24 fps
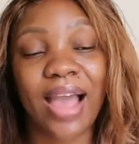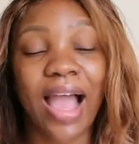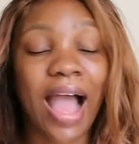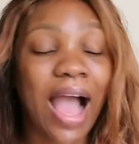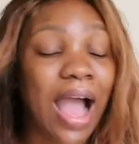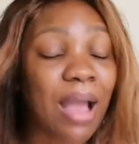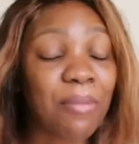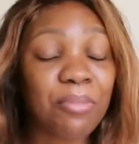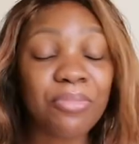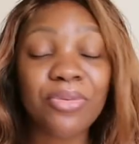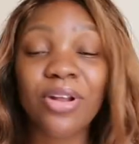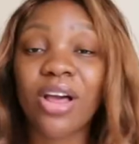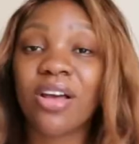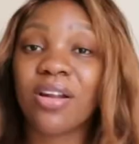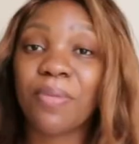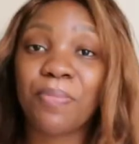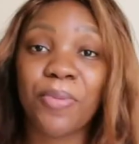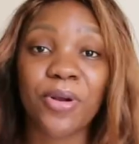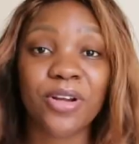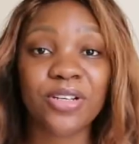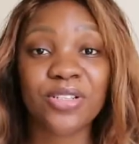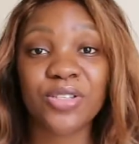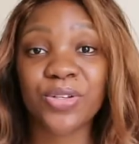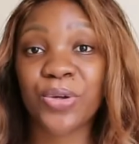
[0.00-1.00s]
I'm not a
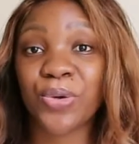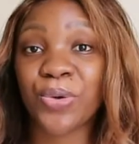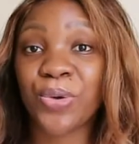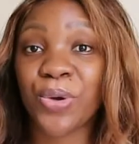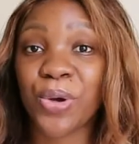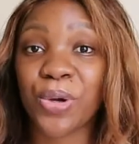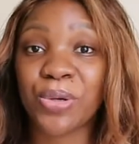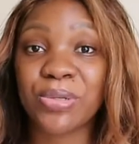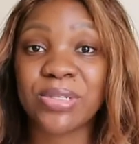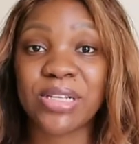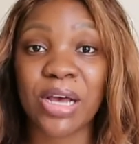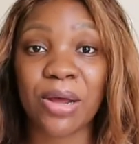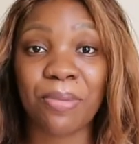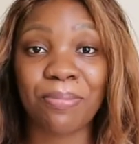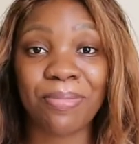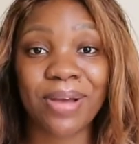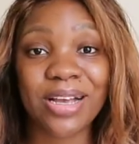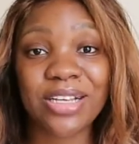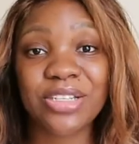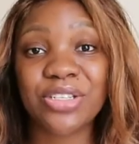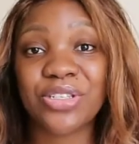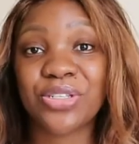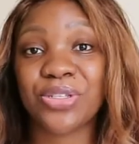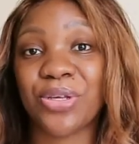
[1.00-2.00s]
person who goes that
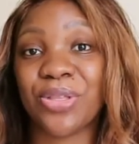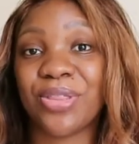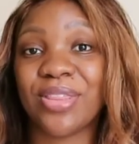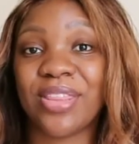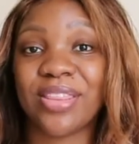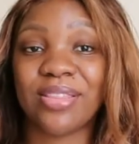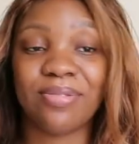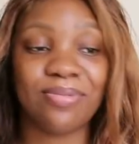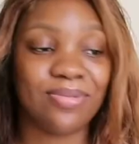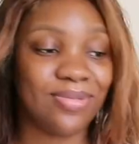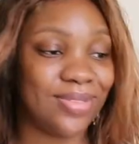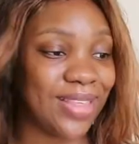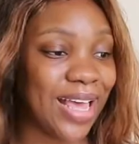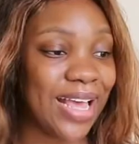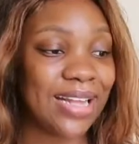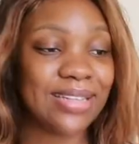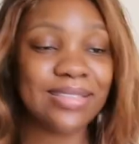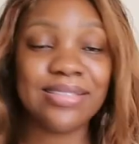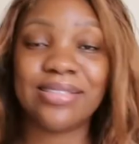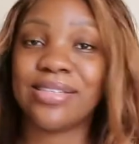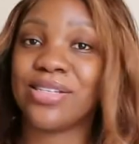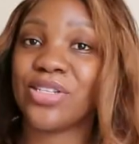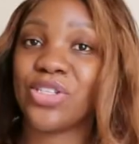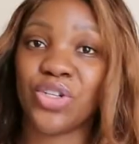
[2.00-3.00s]
much, so
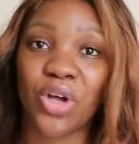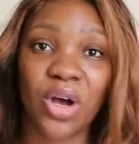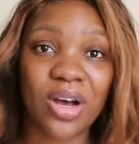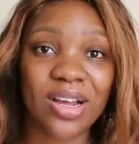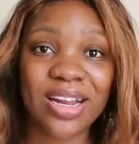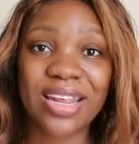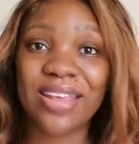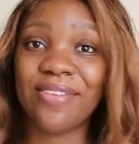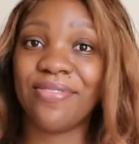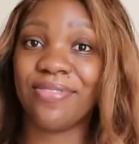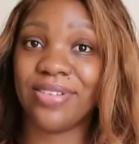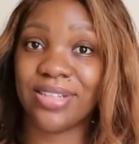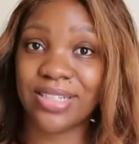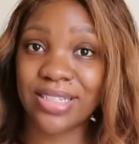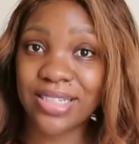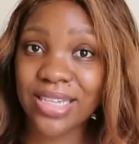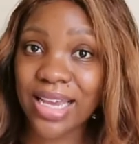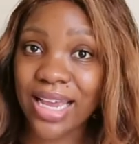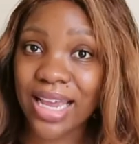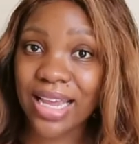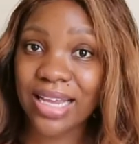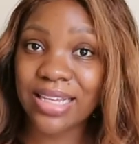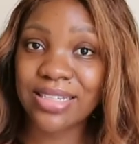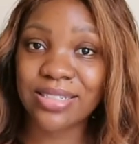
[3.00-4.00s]
that does not even
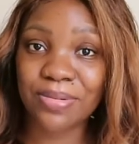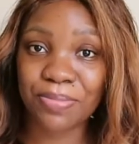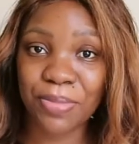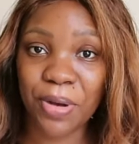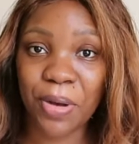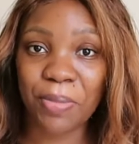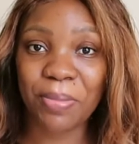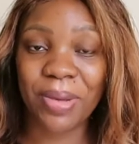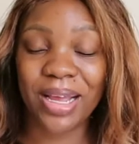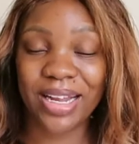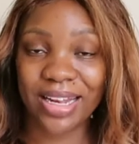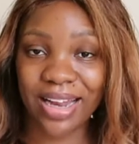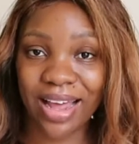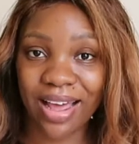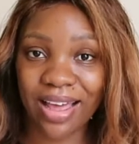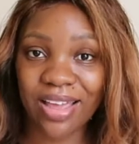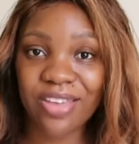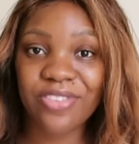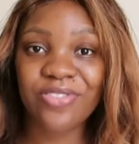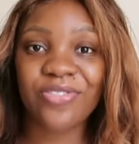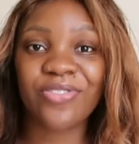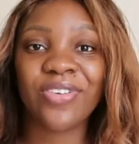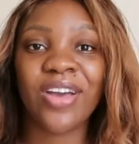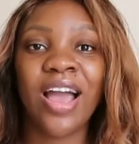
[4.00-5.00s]
change about my
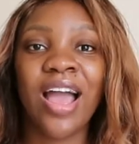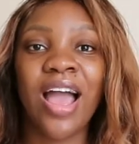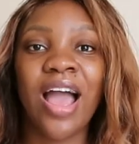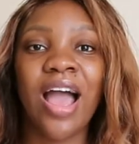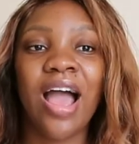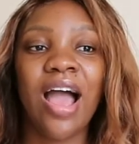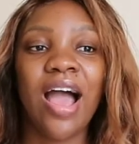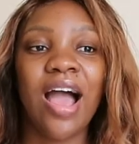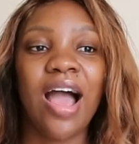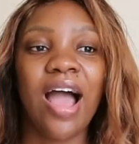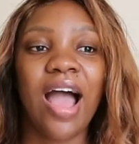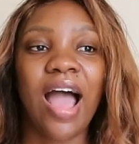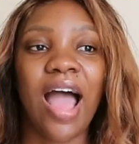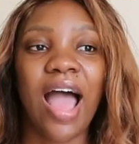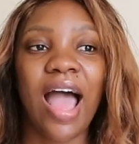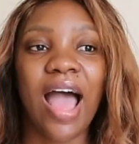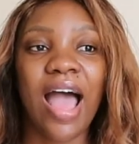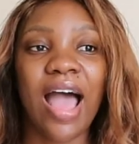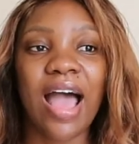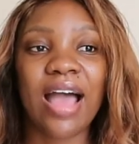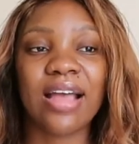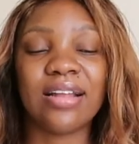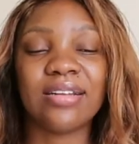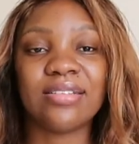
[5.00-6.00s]
life.
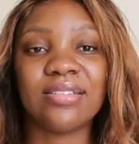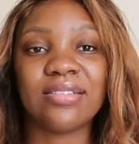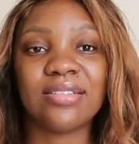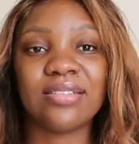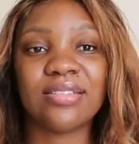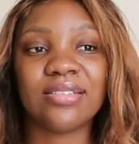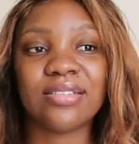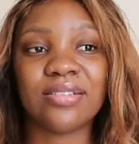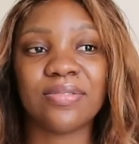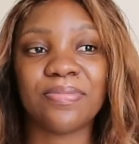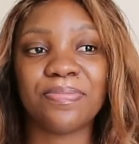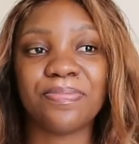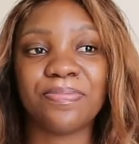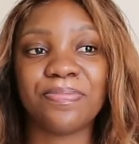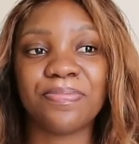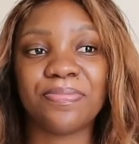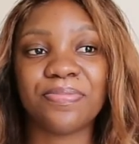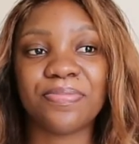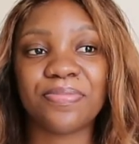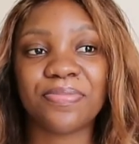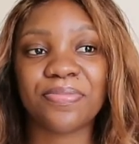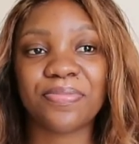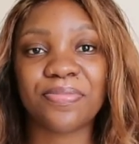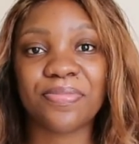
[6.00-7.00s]
And
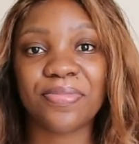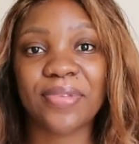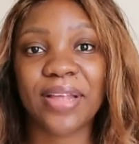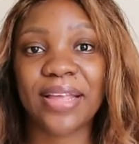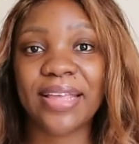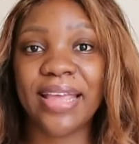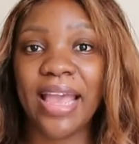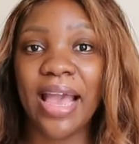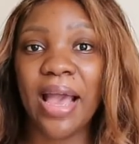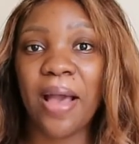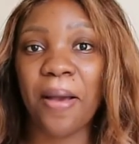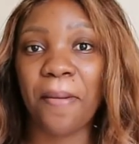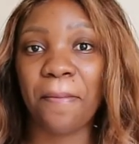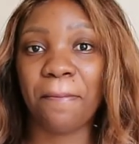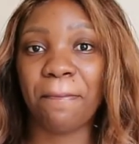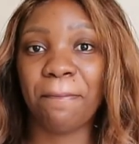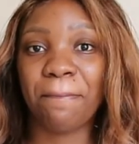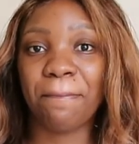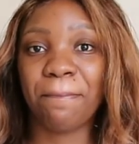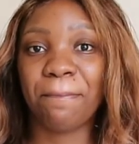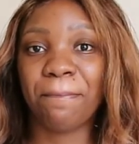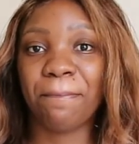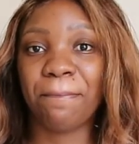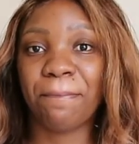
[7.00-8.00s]
yeah,
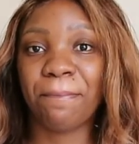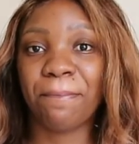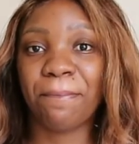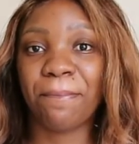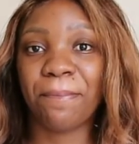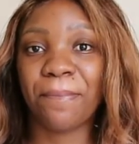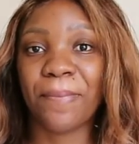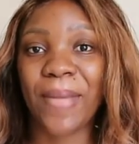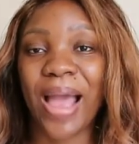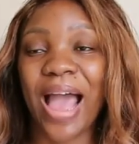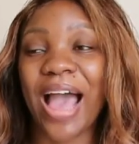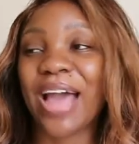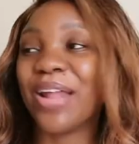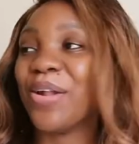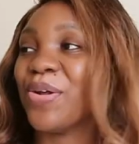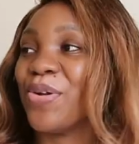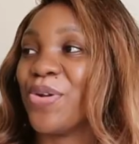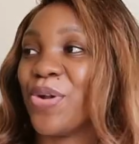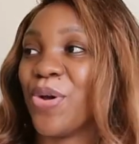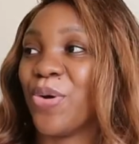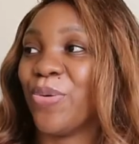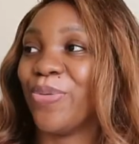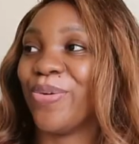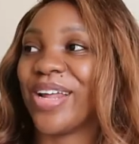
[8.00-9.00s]
I
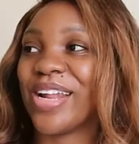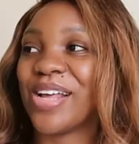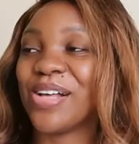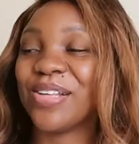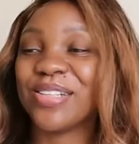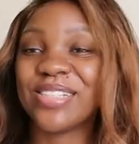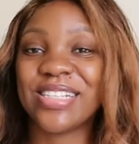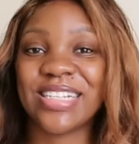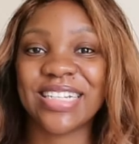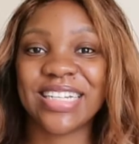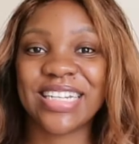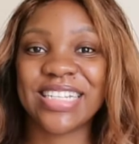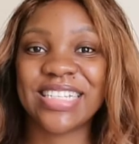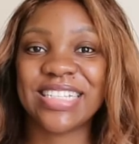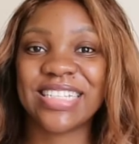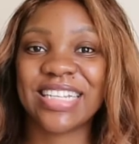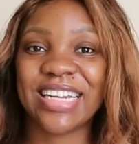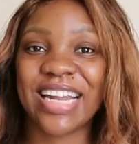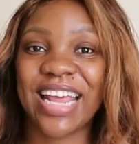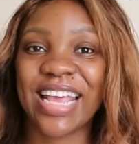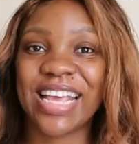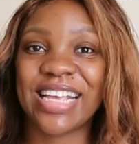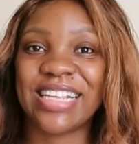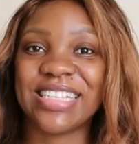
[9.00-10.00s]
don't know what else it is
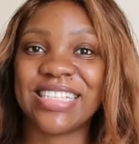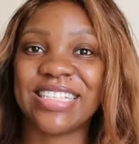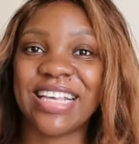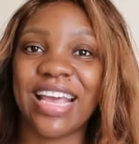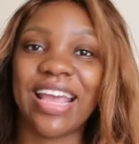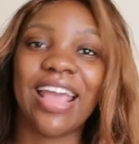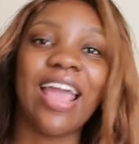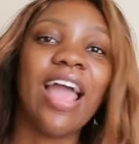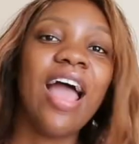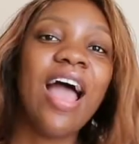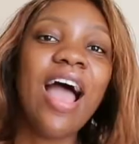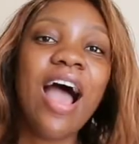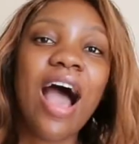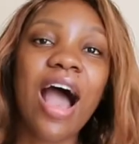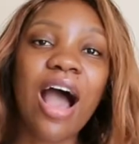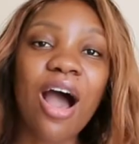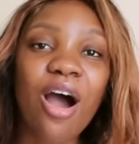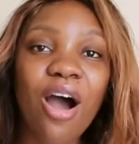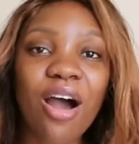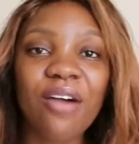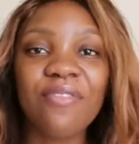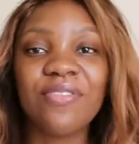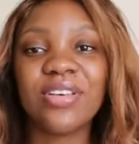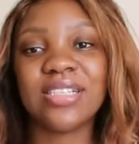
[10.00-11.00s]
that I can say.
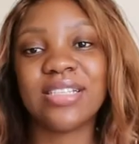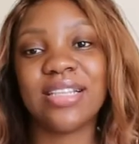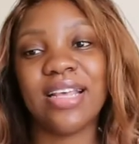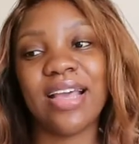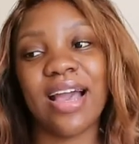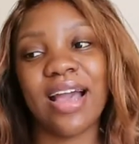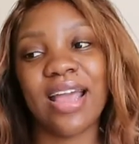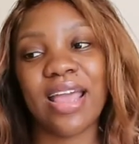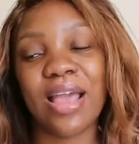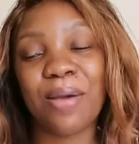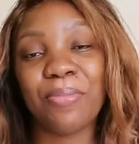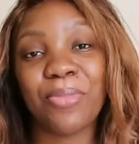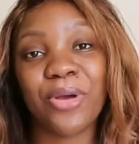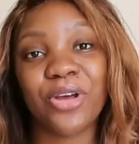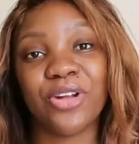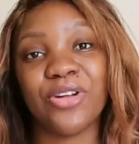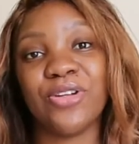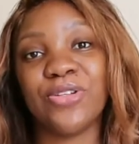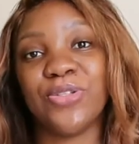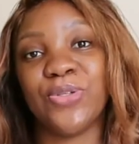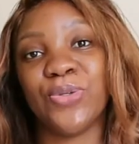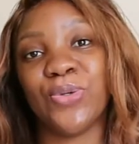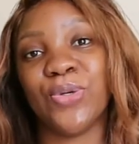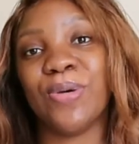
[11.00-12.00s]
Obviously, I am
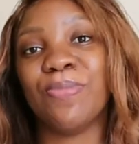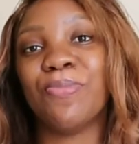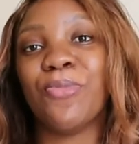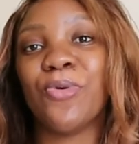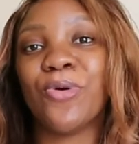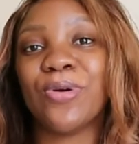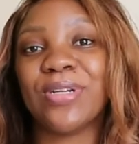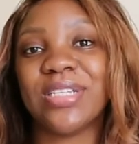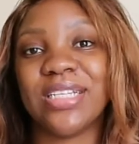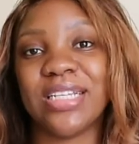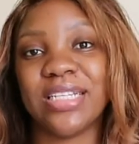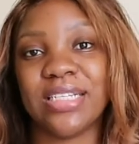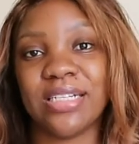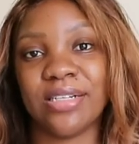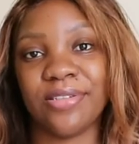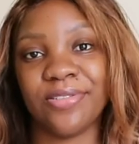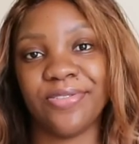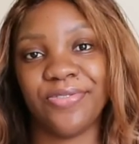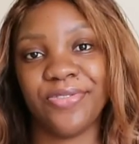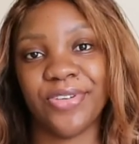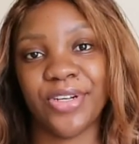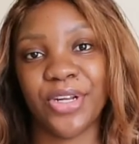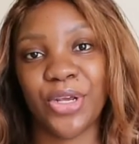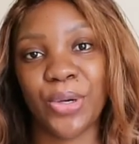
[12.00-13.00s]
gonna do a more detailed
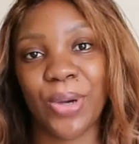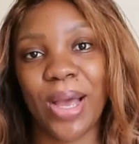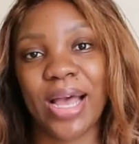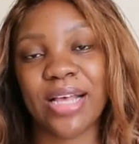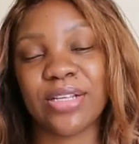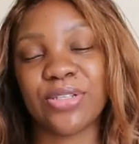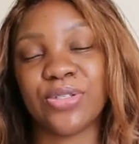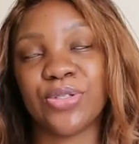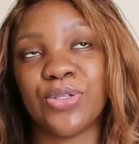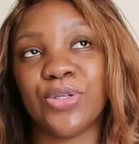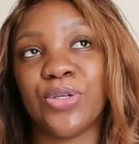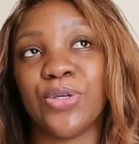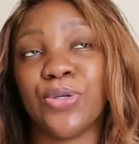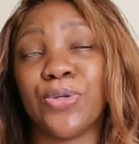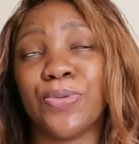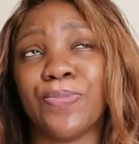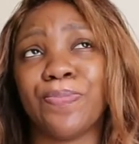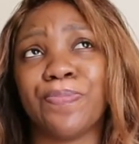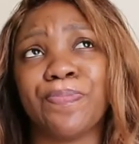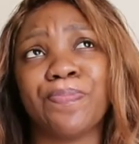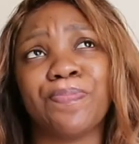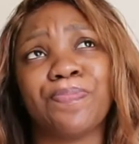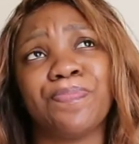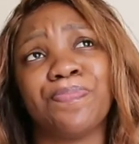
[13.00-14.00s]
video as to